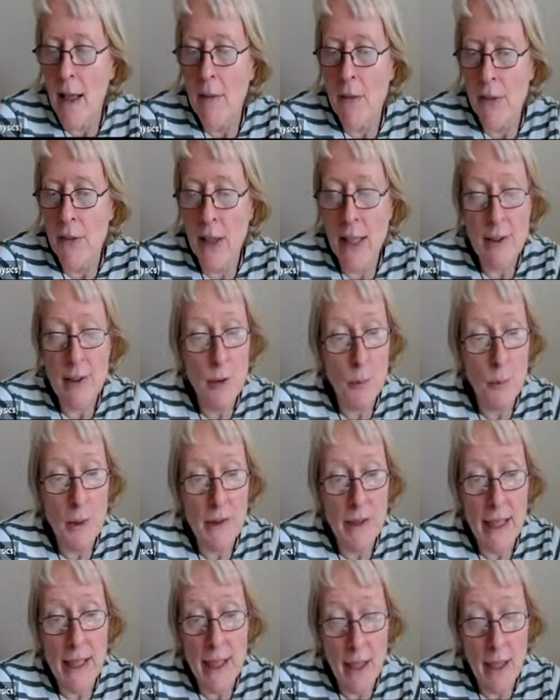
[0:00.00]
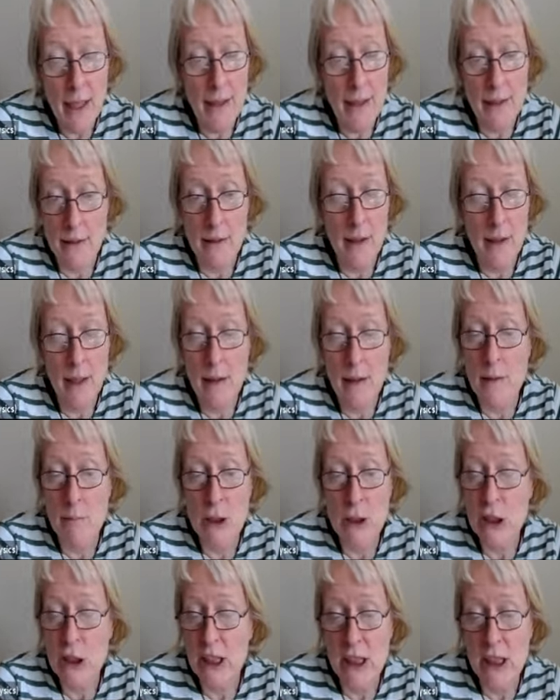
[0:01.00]
that's what AI and
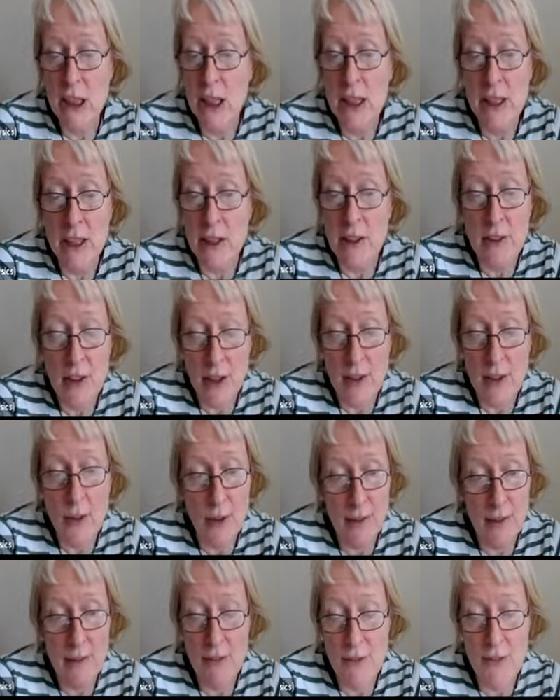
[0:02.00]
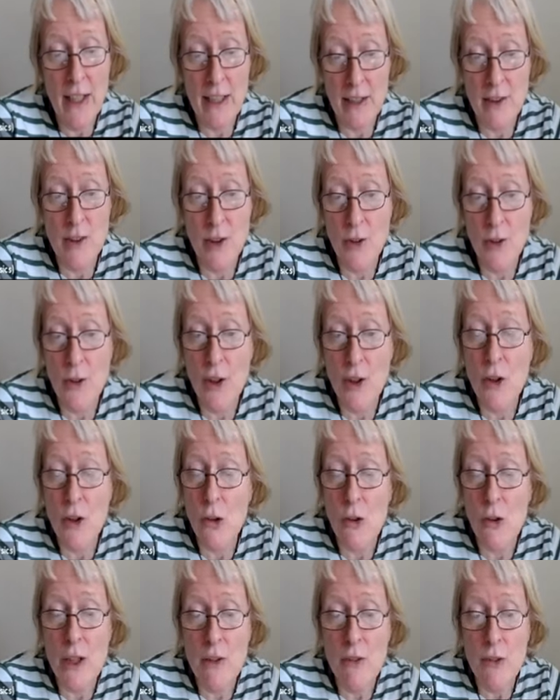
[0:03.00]
machine learning does in effect is it's
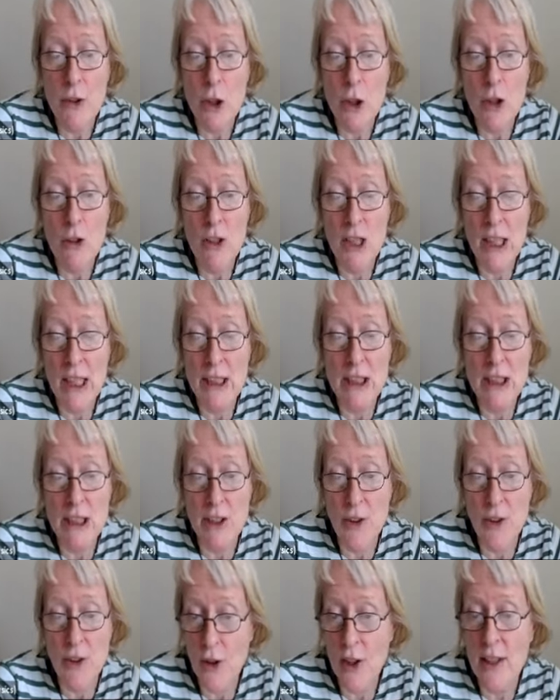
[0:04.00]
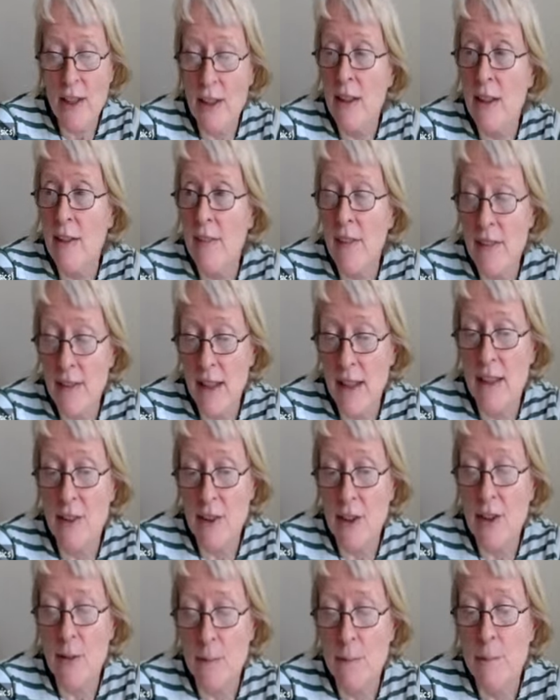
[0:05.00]
looking for correlations hidden in the
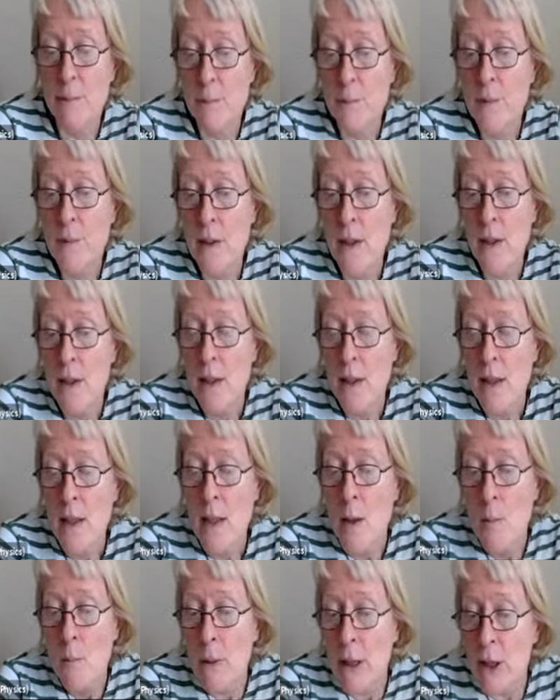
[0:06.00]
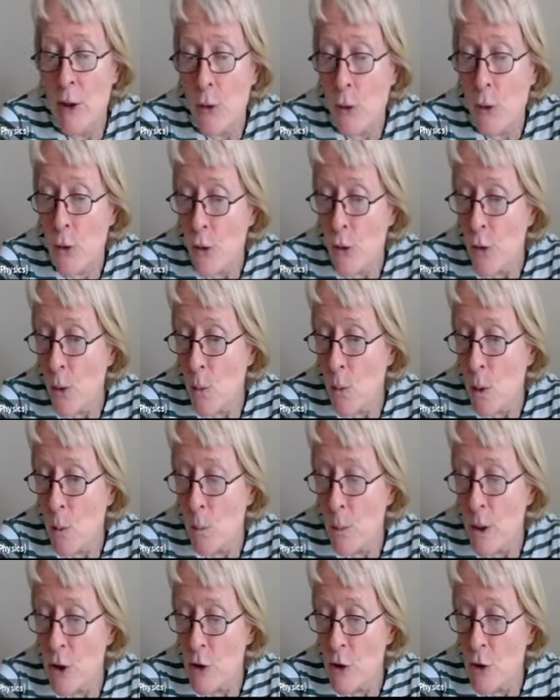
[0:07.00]
data. But it's also
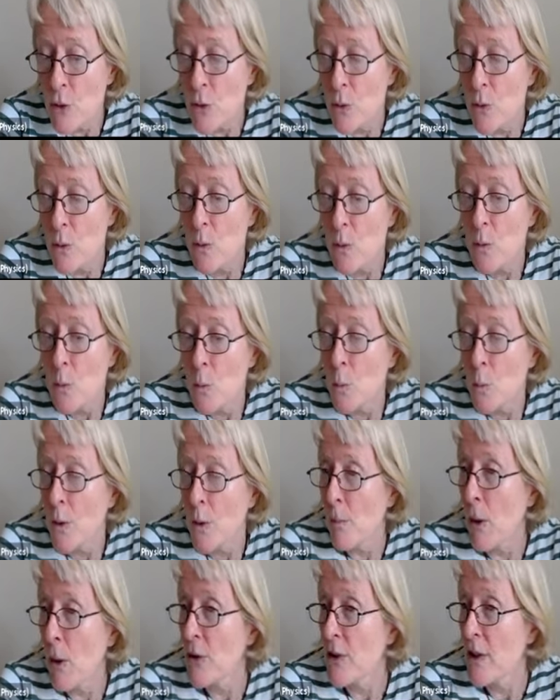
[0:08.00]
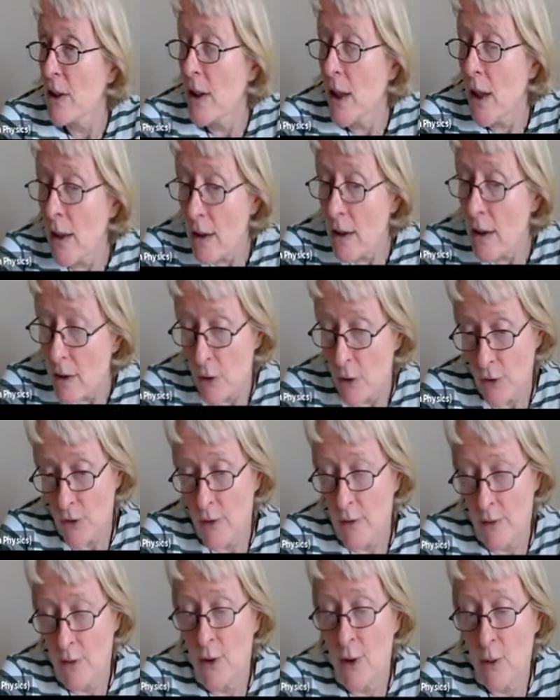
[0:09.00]
what we do with Monte Carlo
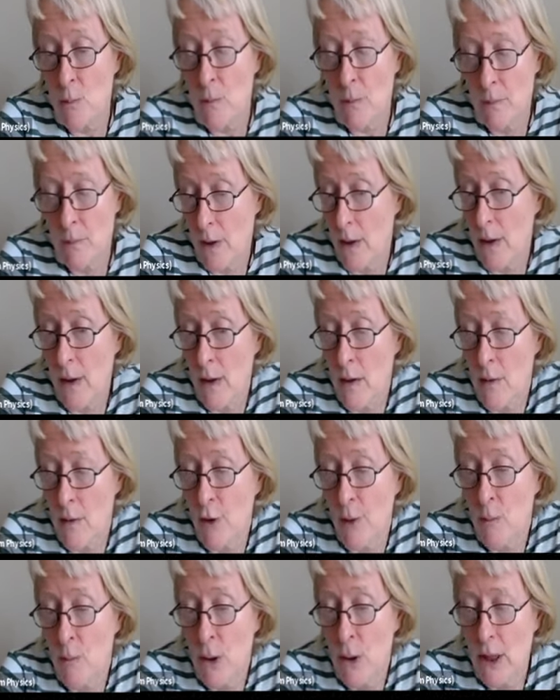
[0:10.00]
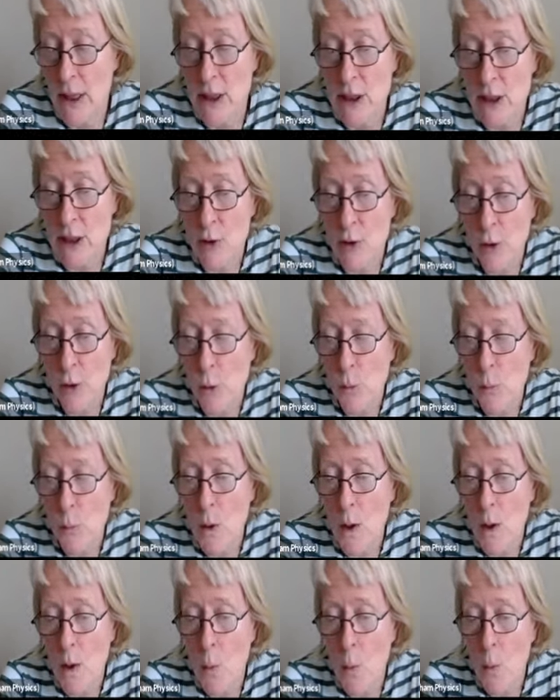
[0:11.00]
sim, uh, simulations,
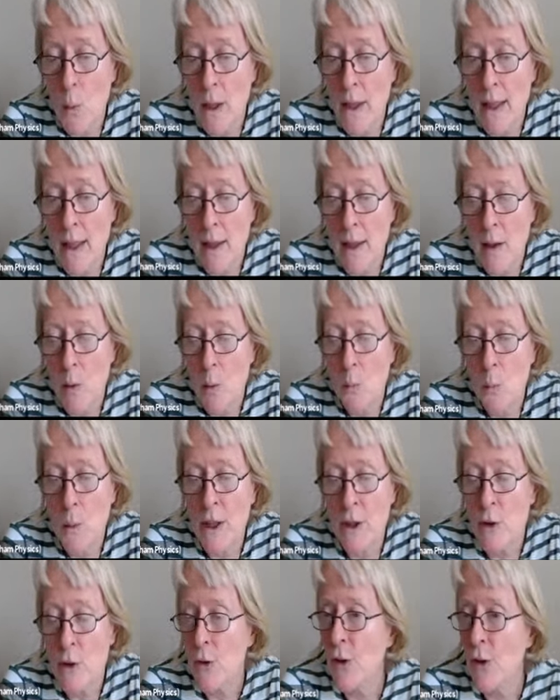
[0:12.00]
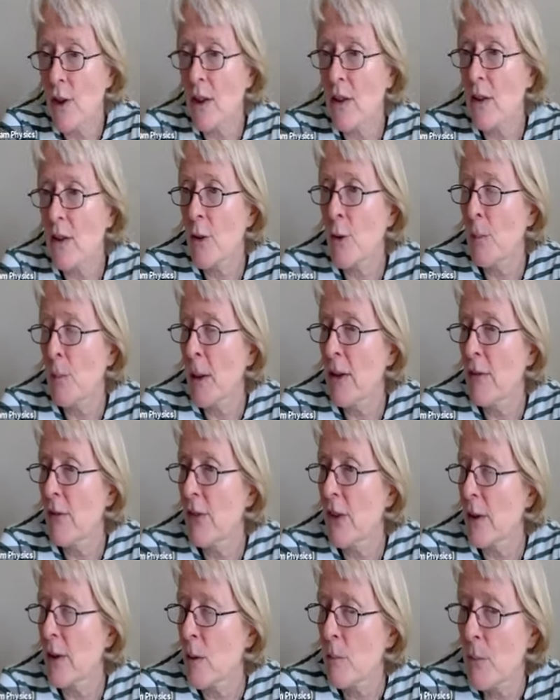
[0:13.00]
where we do single spin
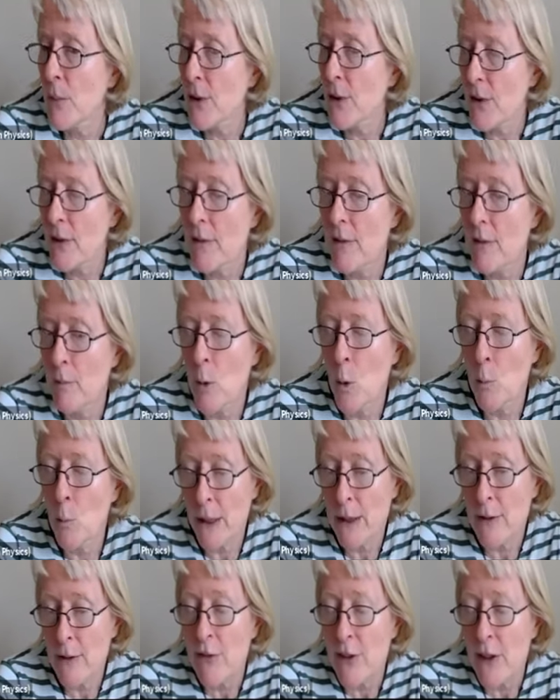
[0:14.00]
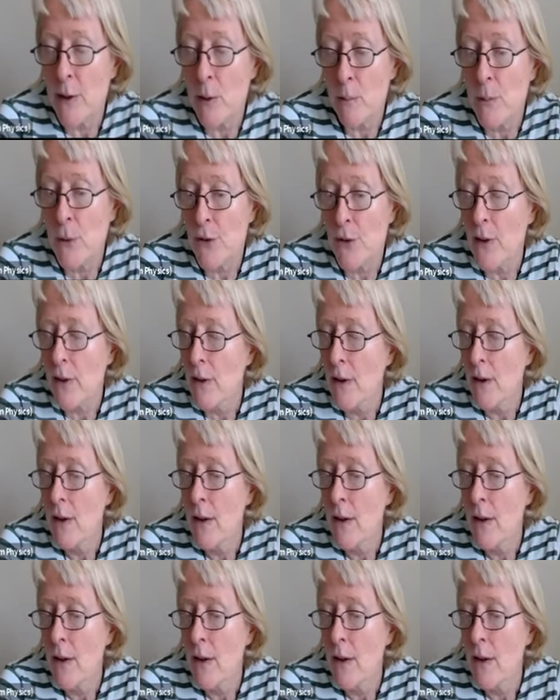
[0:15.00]
flips or bit flips,